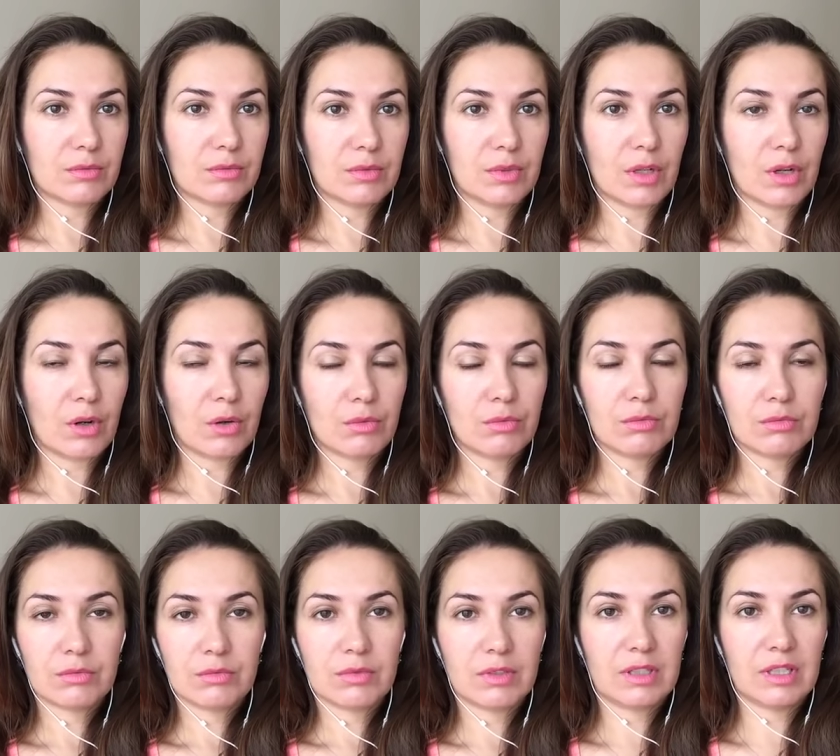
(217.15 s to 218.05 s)

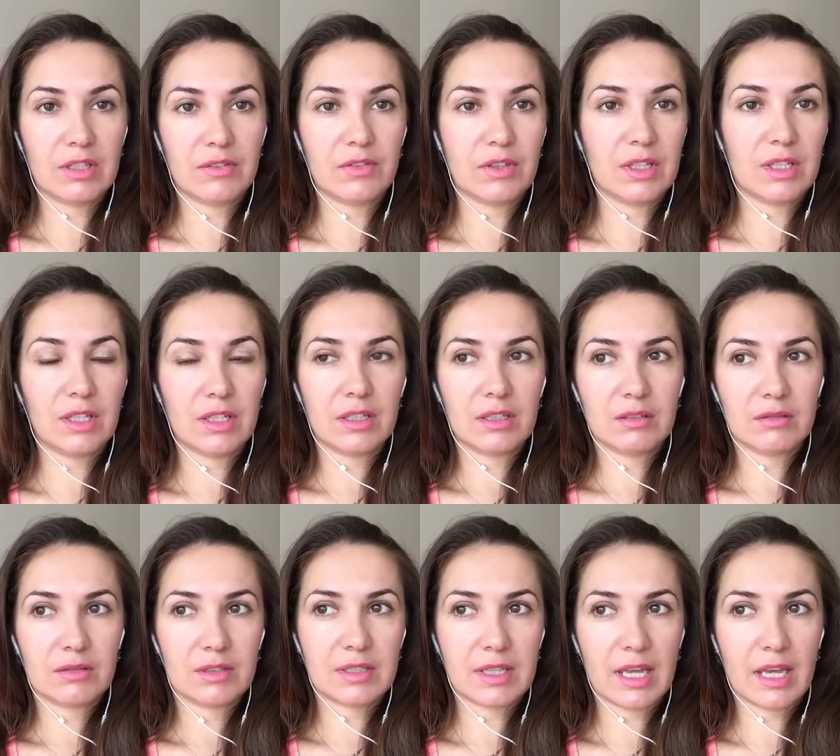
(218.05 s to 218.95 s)

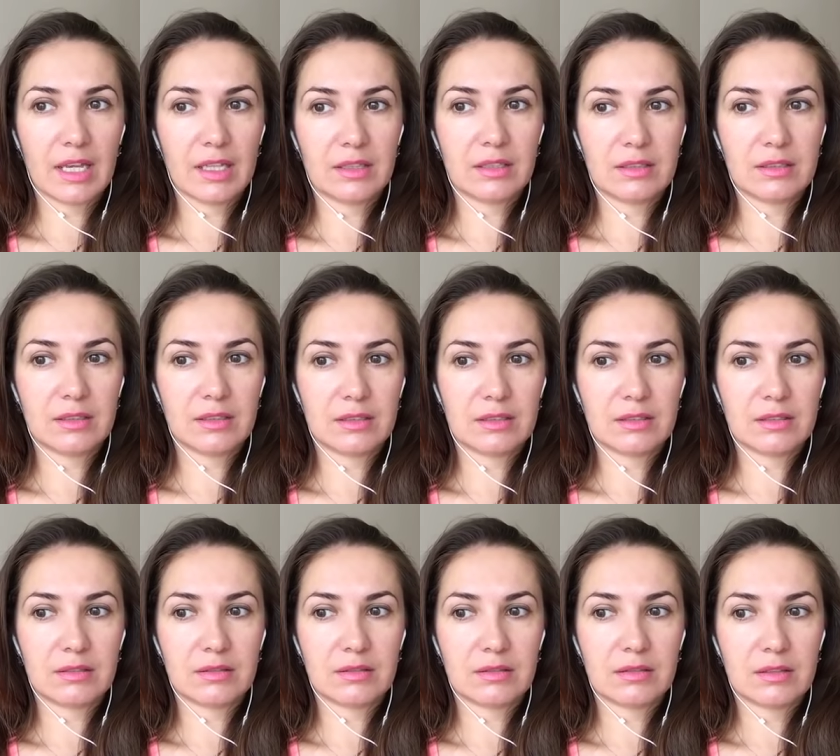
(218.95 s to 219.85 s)

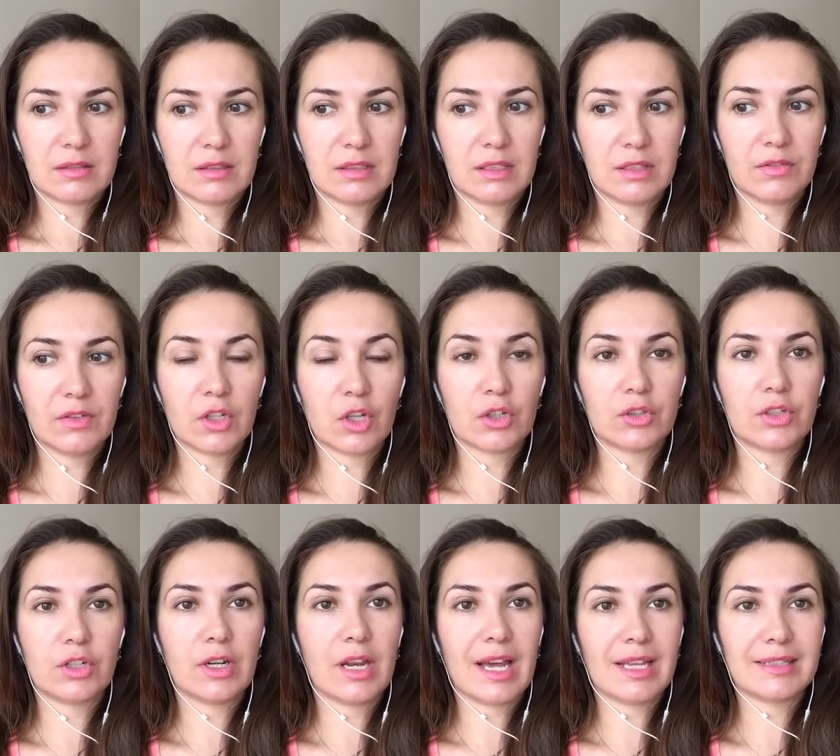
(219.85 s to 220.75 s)

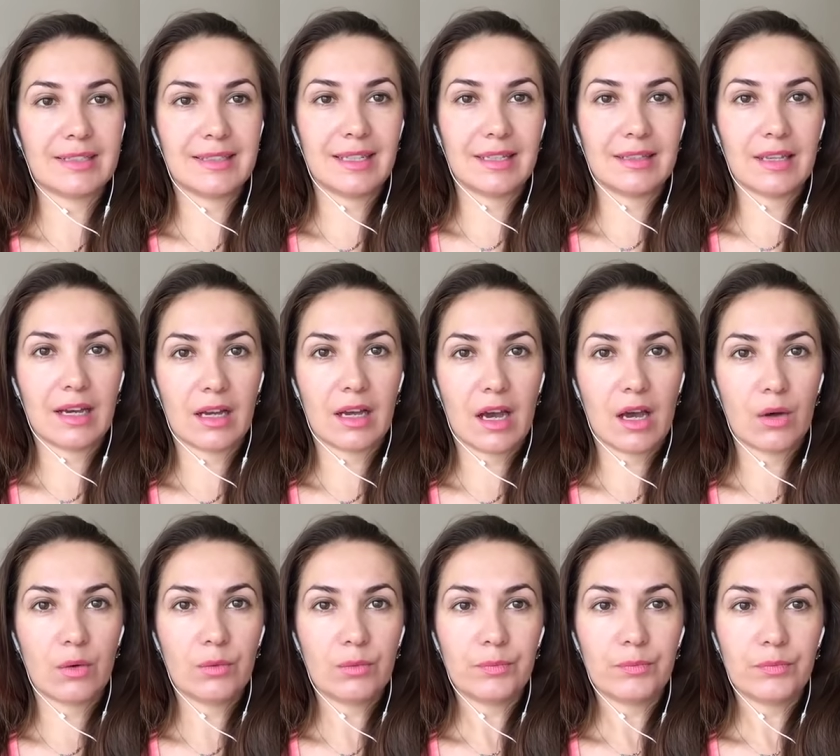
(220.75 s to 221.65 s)

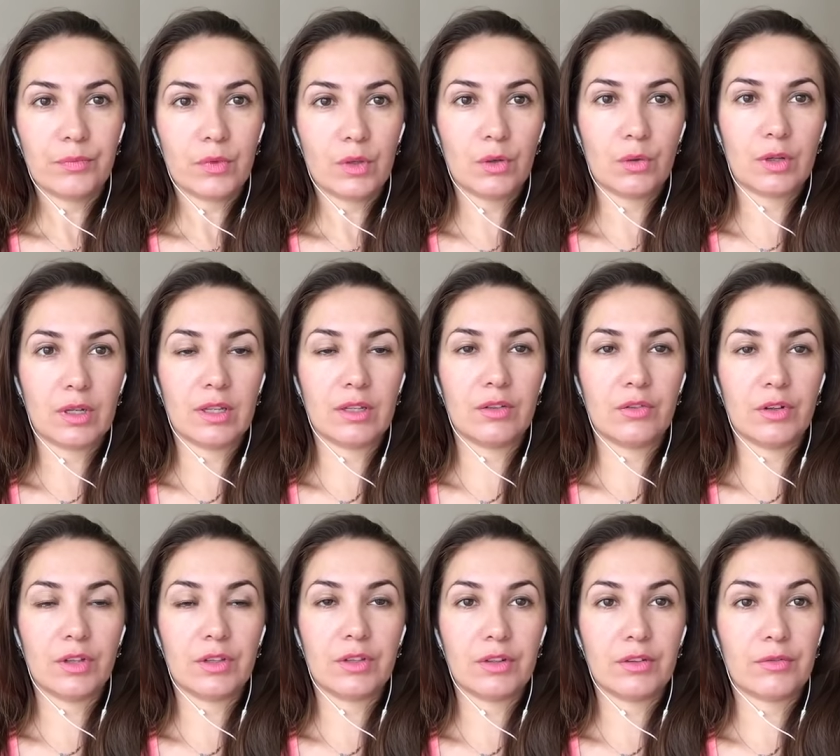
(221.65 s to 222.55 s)
dvlottery.state.gov. You can
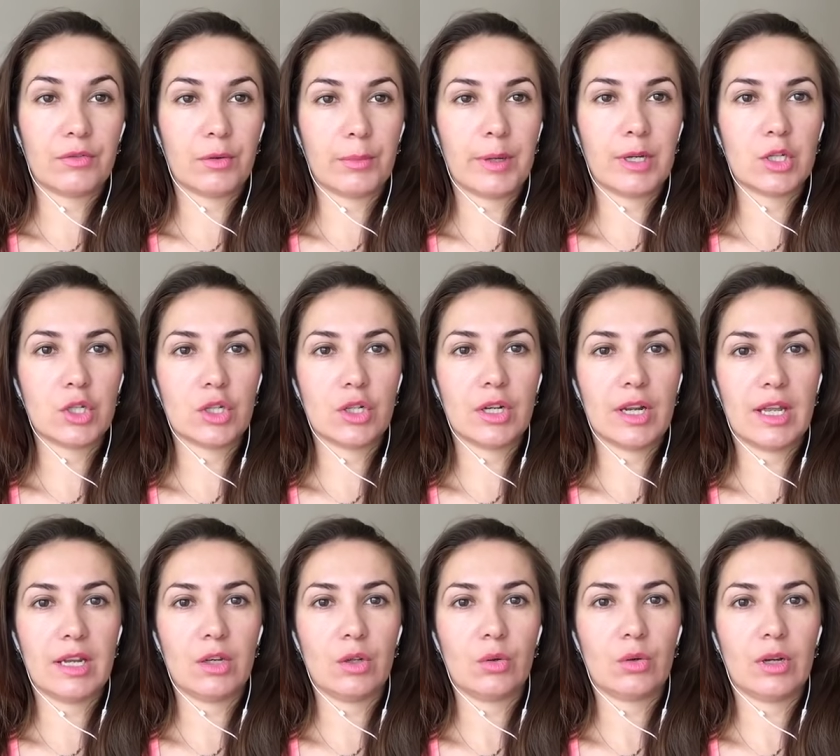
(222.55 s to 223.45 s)
read the information,
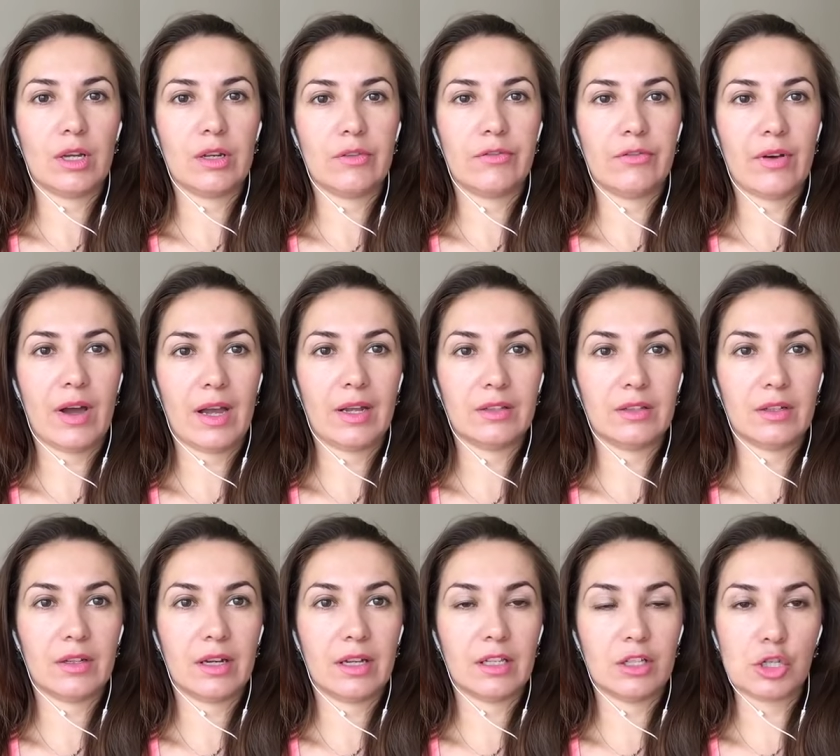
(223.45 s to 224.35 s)
and you can find
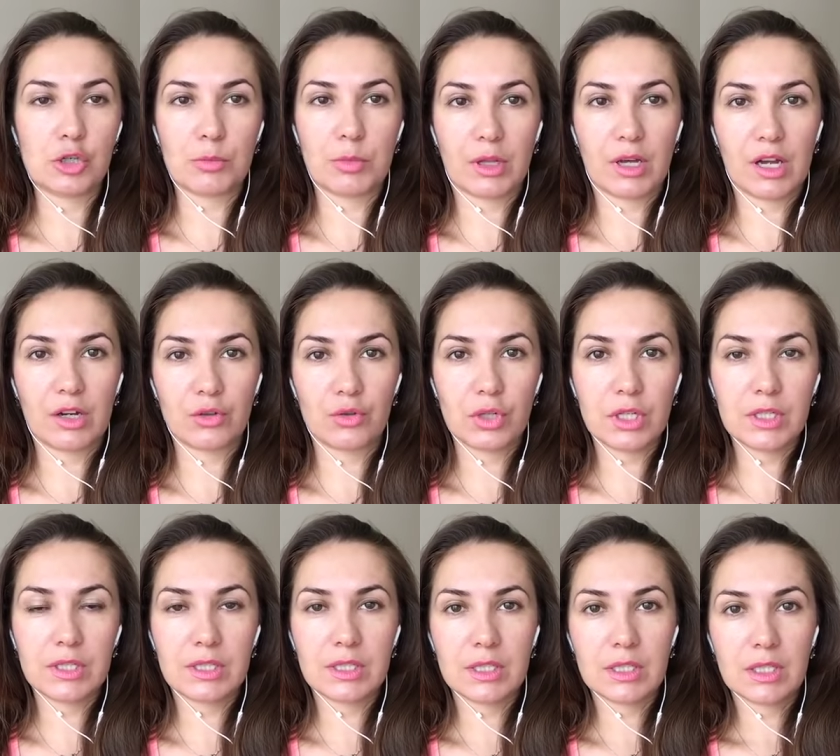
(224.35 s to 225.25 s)
the eligible
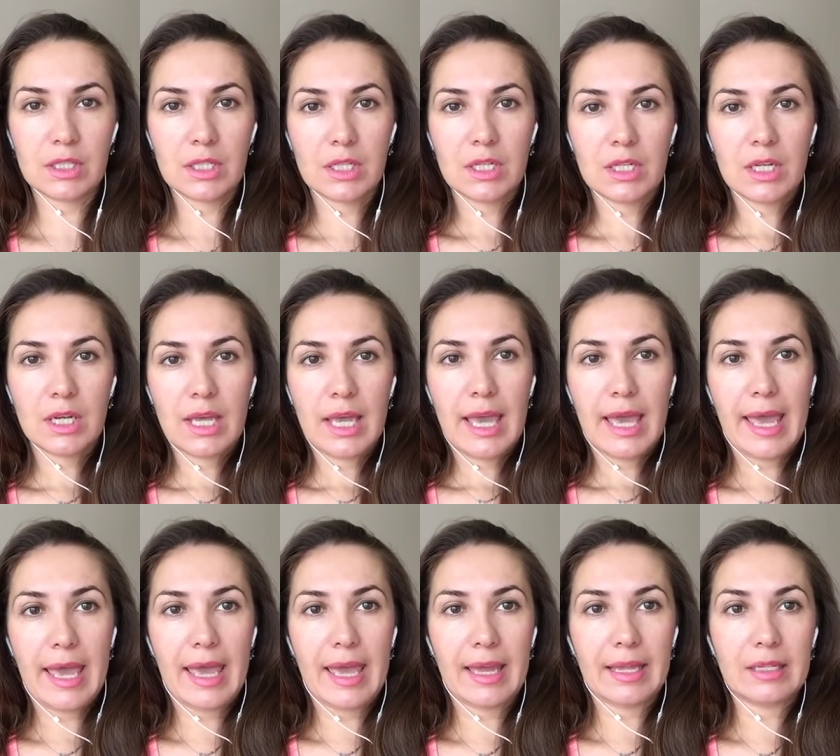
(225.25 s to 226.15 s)
countries.
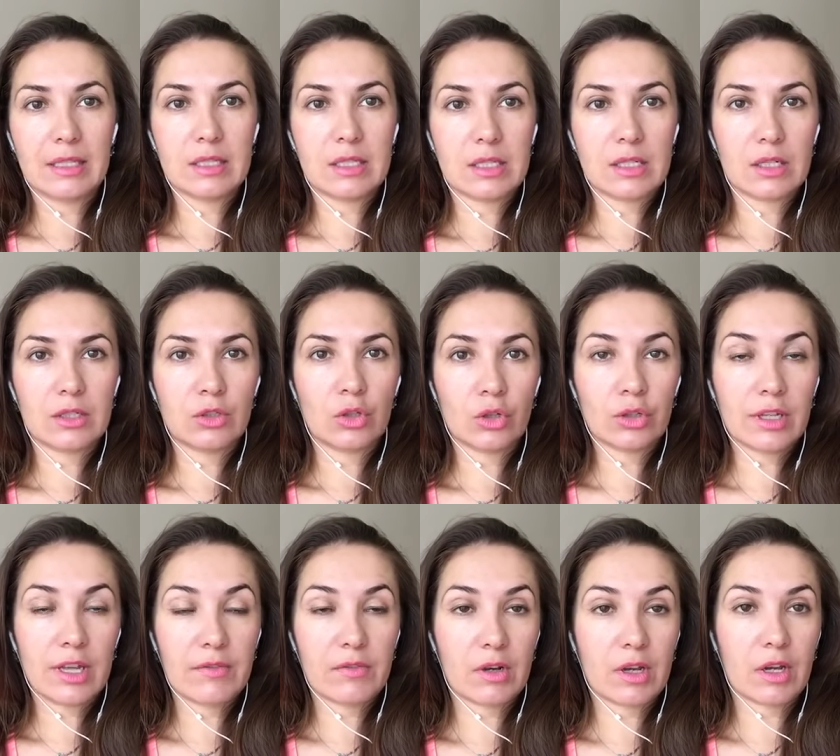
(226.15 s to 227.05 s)
And not
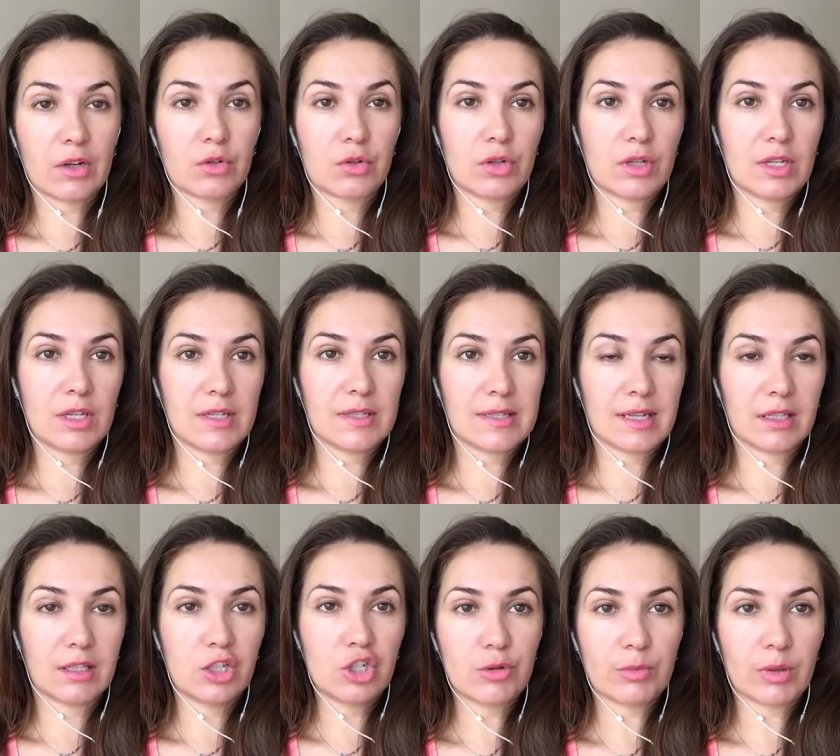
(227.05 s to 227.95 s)
every country is
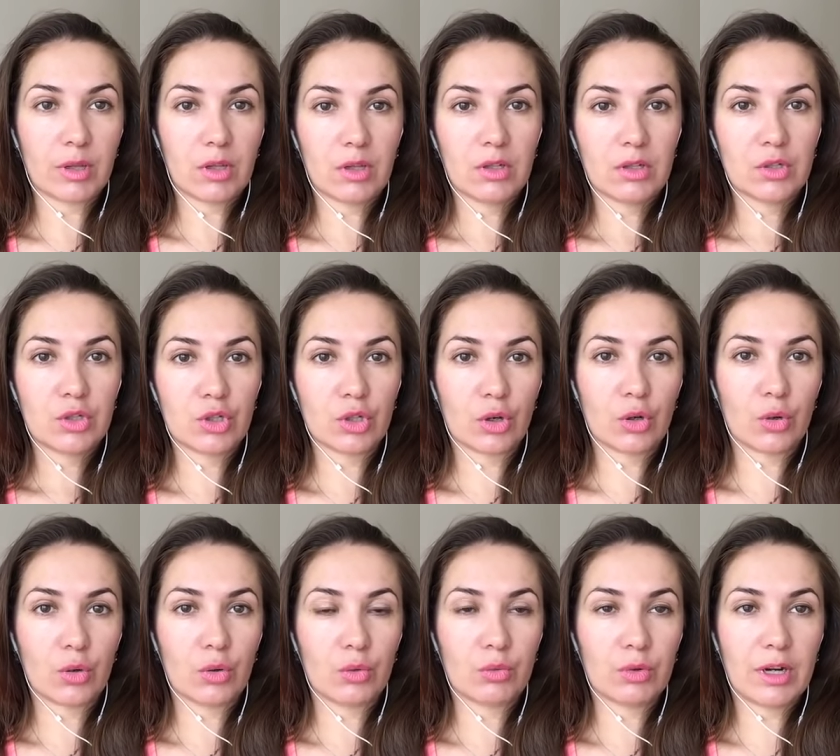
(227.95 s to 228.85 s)
eligible.
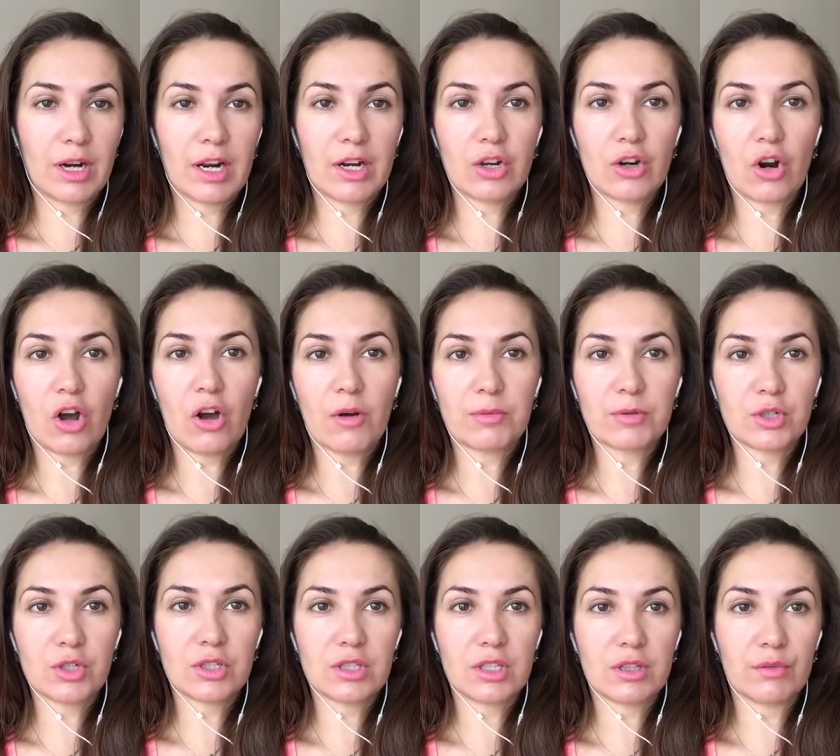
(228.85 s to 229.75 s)
So what are your
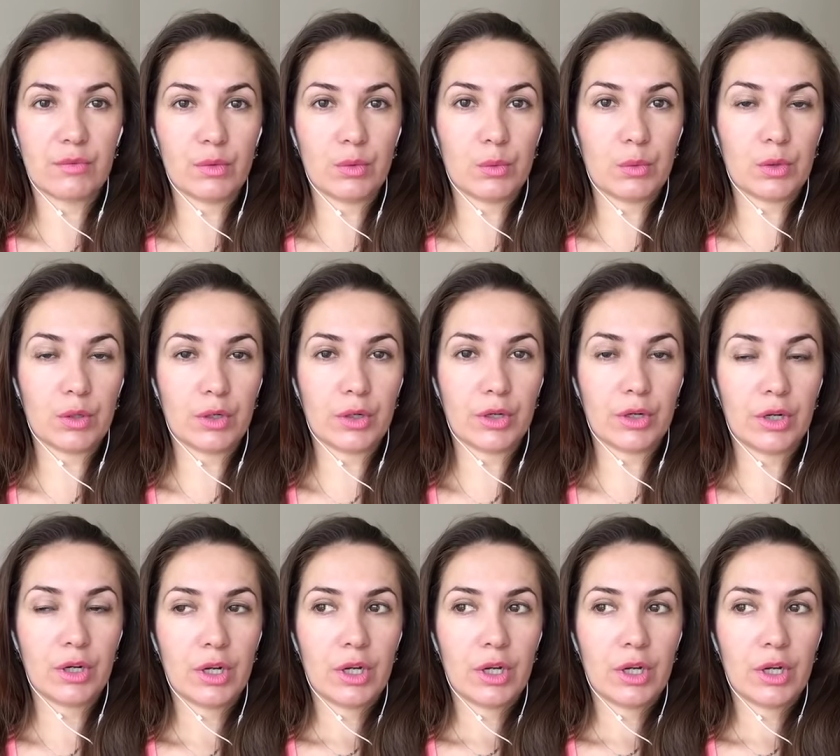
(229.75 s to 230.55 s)
options if you were